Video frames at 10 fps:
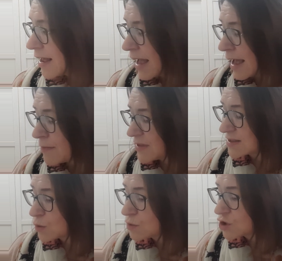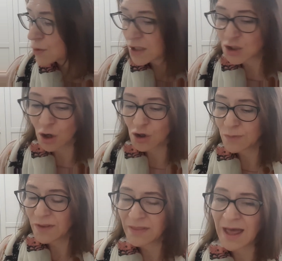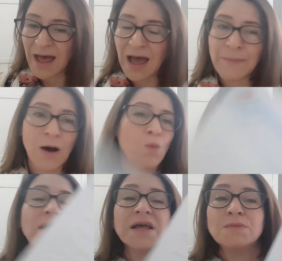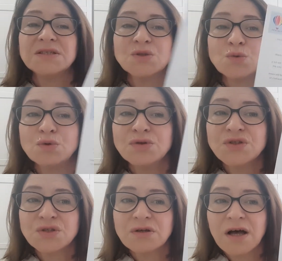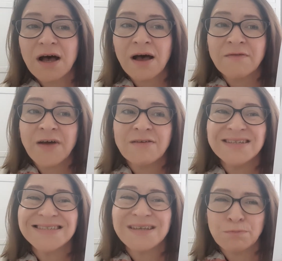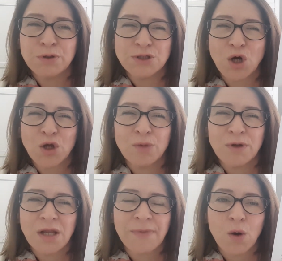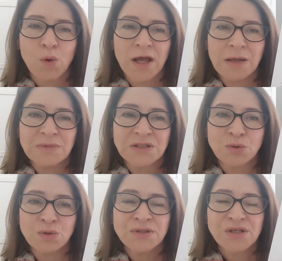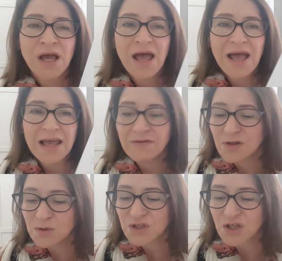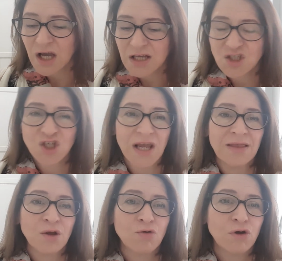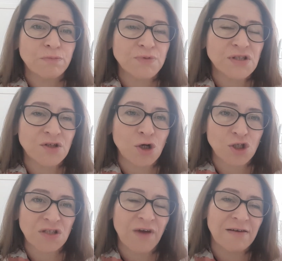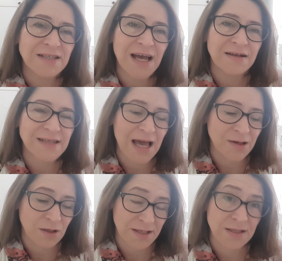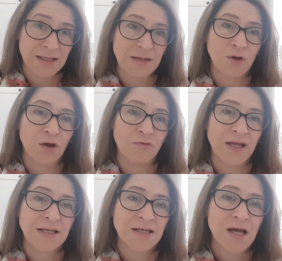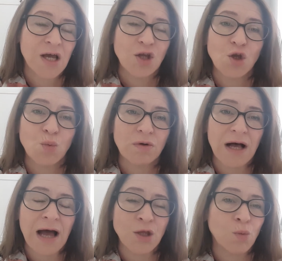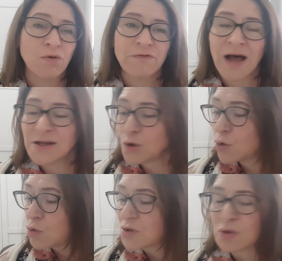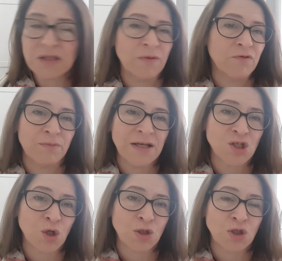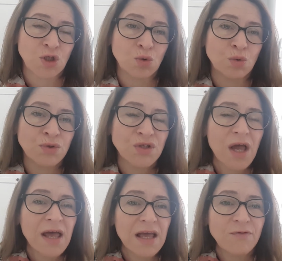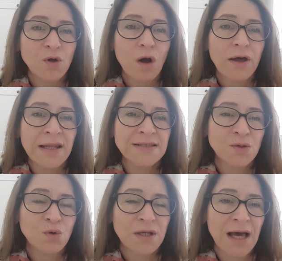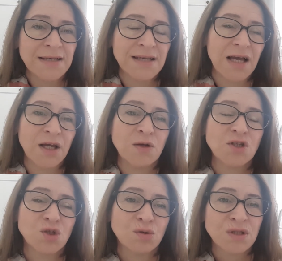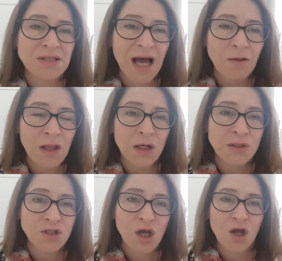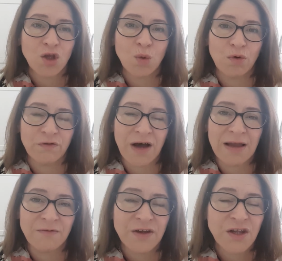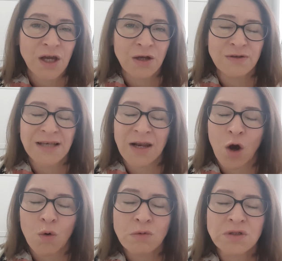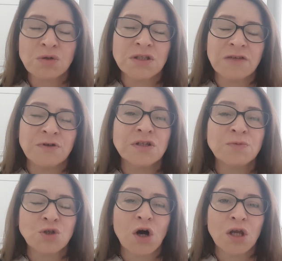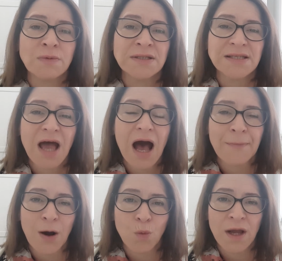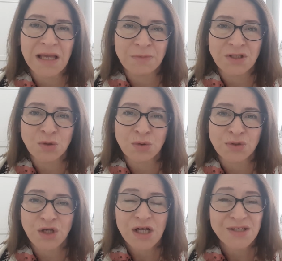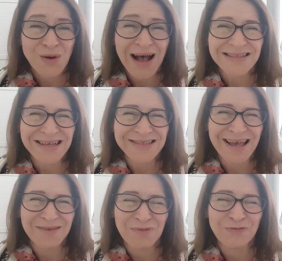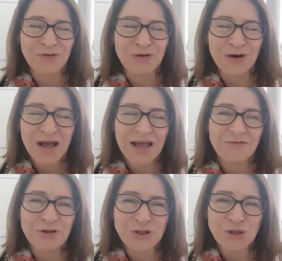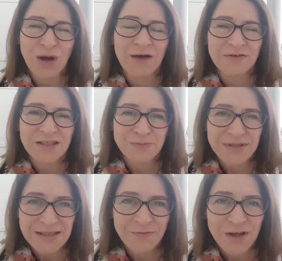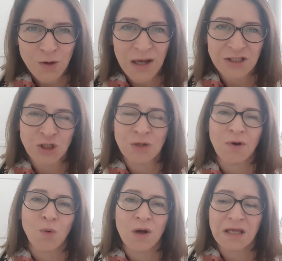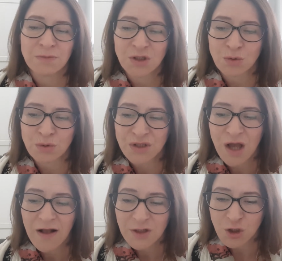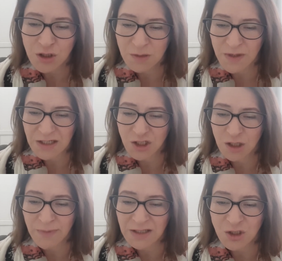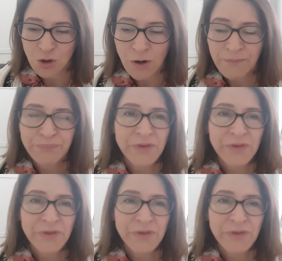Um, there's also a document there about working with schools a very simple document about working with schools. If you search in the groups, they're not just fairy tales and Team Go Read, you will you will find all sorts of information on schools. If you log in as an organiser and go to tools and downloads, you will find videos and all sorts of useful documents about working with schools. So as I said before, if you do have a specific question about working with schools, do speak to your mentor.